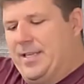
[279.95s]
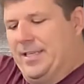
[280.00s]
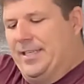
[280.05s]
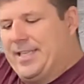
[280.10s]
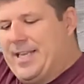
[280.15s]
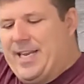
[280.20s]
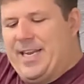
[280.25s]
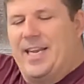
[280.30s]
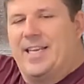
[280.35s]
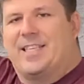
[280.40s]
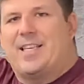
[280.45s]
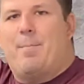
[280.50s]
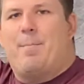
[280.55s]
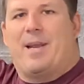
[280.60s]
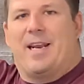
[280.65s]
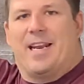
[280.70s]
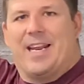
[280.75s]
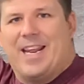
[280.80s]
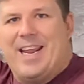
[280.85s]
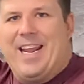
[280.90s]
this thing is. I
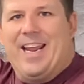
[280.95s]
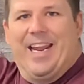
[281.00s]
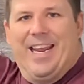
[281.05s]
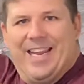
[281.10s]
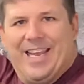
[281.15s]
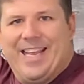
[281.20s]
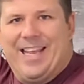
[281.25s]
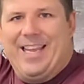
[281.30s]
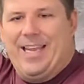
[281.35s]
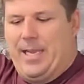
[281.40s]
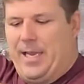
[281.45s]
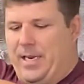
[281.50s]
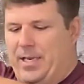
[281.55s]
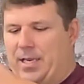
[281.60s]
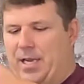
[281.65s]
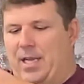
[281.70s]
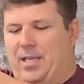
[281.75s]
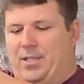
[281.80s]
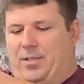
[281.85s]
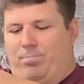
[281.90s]
mean,
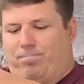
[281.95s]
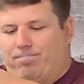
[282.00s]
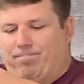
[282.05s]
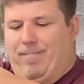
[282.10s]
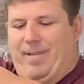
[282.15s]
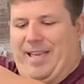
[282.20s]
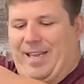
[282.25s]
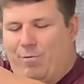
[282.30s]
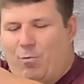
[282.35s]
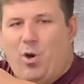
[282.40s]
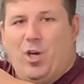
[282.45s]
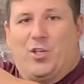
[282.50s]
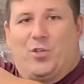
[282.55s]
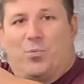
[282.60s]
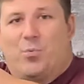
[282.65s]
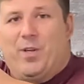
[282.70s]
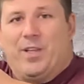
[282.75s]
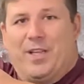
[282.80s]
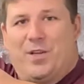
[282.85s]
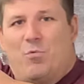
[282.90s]
it works
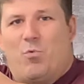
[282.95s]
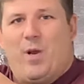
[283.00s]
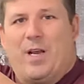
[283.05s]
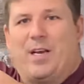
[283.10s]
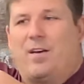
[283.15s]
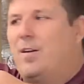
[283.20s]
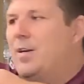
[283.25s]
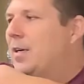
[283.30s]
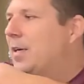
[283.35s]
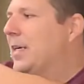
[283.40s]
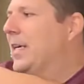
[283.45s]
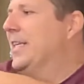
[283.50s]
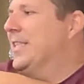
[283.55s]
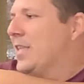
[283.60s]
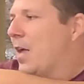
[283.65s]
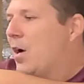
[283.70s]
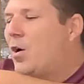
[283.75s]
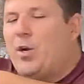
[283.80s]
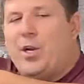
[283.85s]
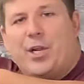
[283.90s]
really well.
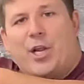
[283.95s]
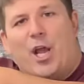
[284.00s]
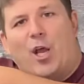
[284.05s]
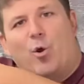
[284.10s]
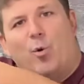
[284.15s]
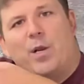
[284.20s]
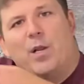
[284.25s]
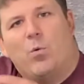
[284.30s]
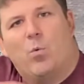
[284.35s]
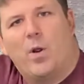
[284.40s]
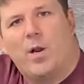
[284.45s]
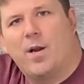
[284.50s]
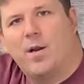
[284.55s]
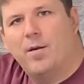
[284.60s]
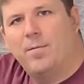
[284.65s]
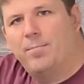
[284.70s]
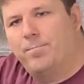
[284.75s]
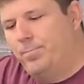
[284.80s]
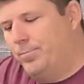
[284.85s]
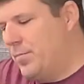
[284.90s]
It's not going to go
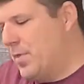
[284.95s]
anywhere.